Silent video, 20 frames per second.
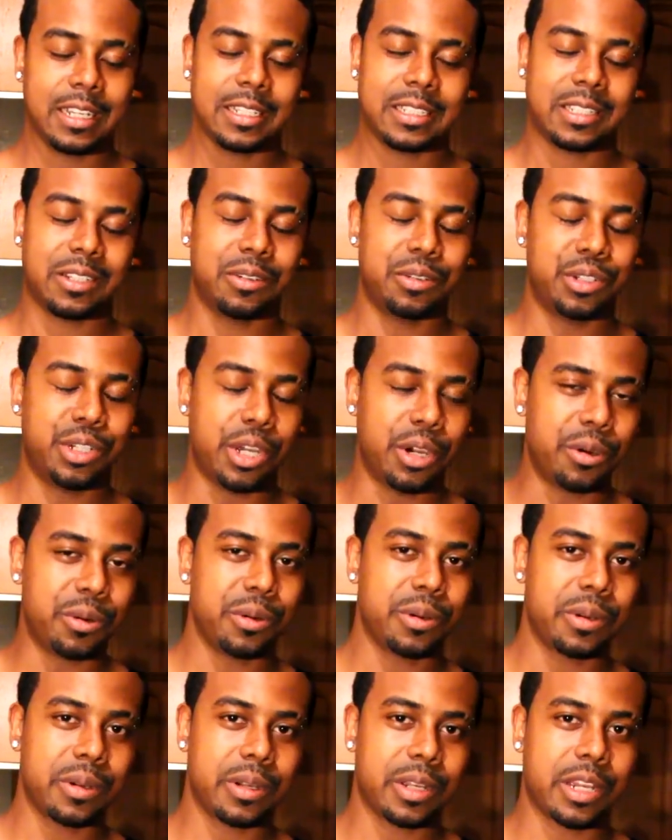So
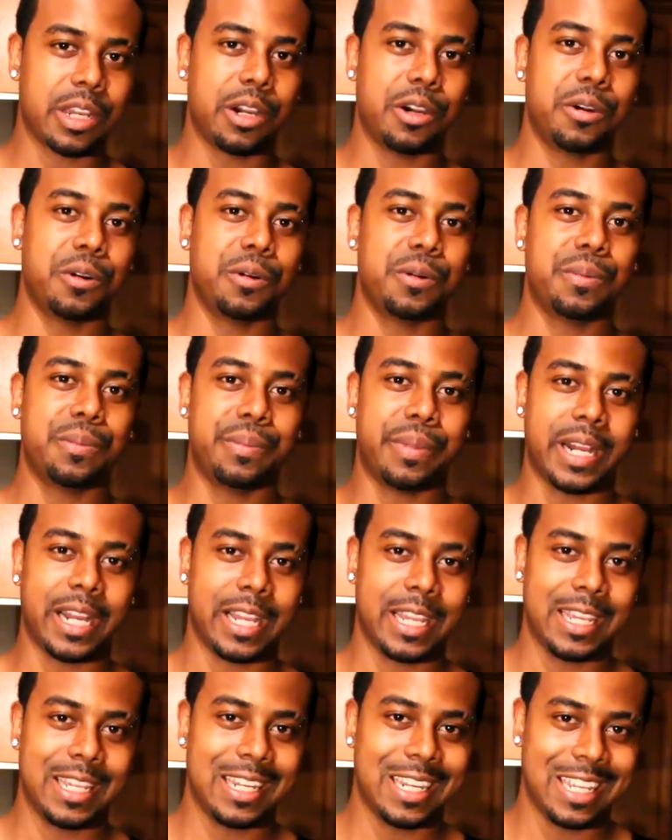don't go
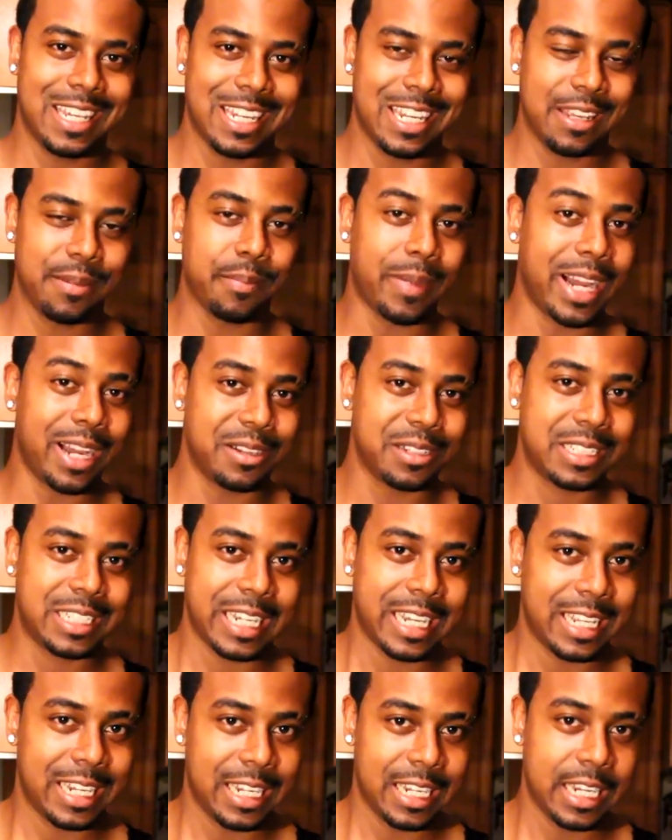buying any
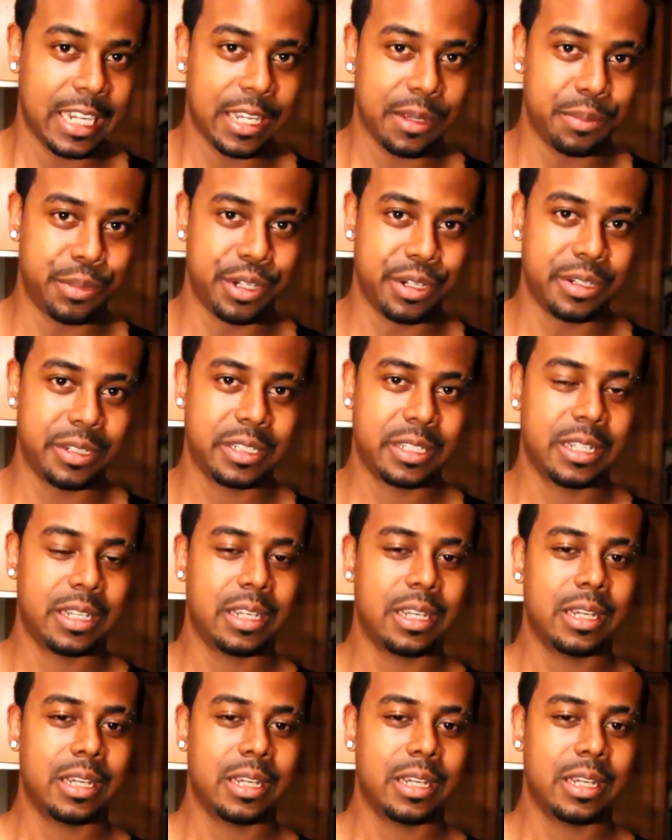myostatin inhibitors.